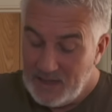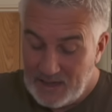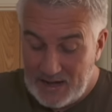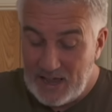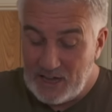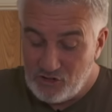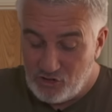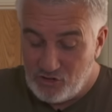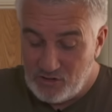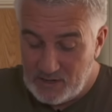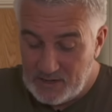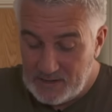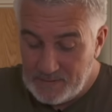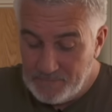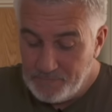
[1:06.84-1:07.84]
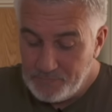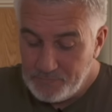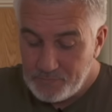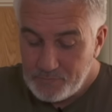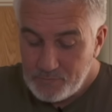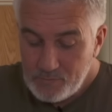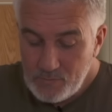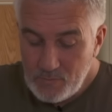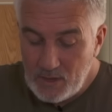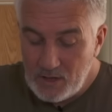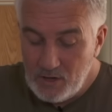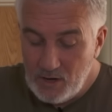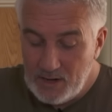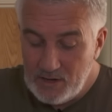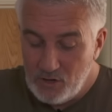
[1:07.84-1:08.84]
and actually,
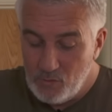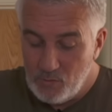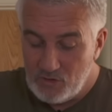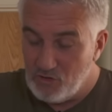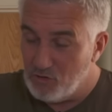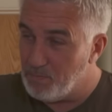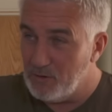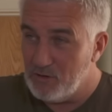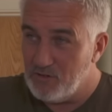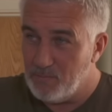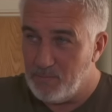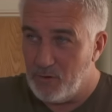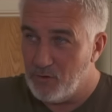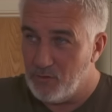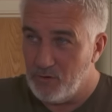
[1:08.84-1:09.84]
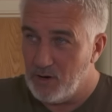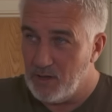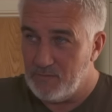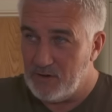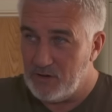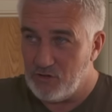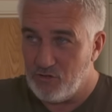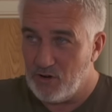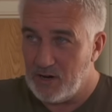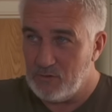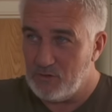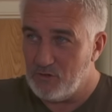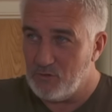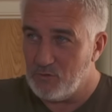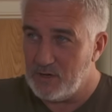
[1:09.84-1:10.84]
you'll end up with just butter pouring all over your tray,
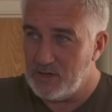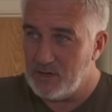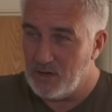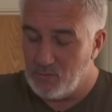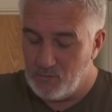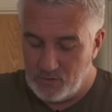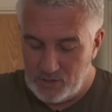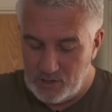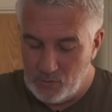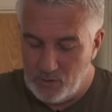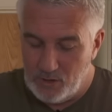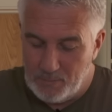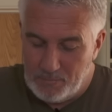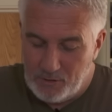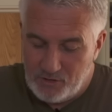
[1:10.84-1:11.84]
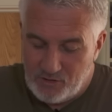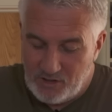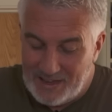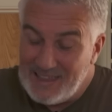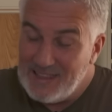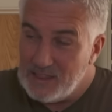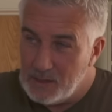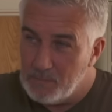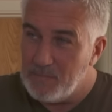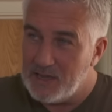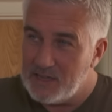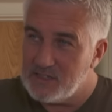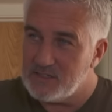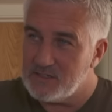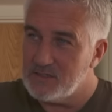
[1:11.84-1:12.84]
which is what you don't want. You want the butter in the
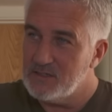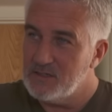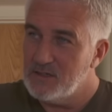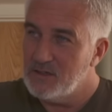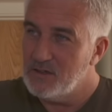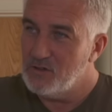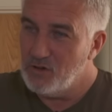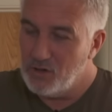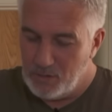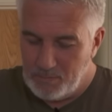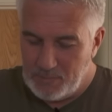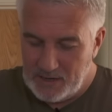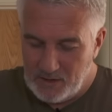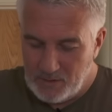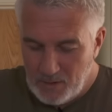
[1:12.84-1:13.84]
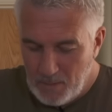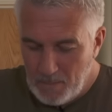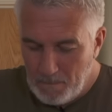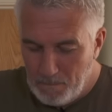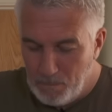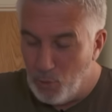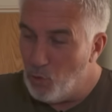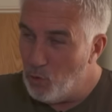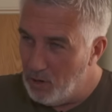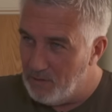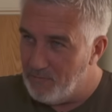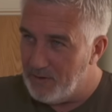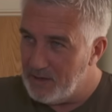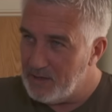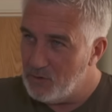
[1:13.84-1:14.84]
mix, not a big ball
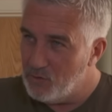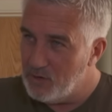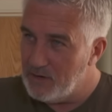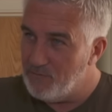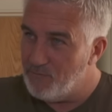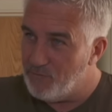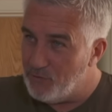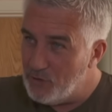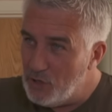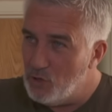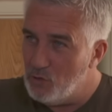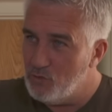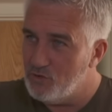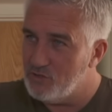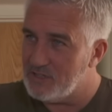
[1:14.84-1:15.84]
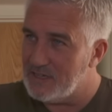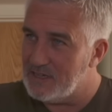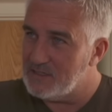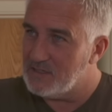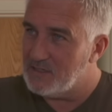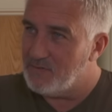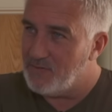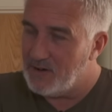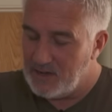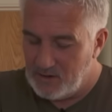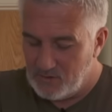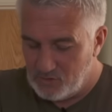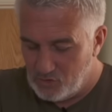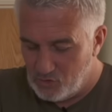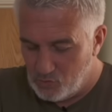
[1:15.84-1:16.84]
of it. You want to infuse it into the flour,
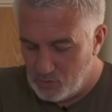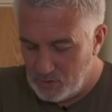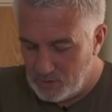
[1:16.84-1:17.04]
which is what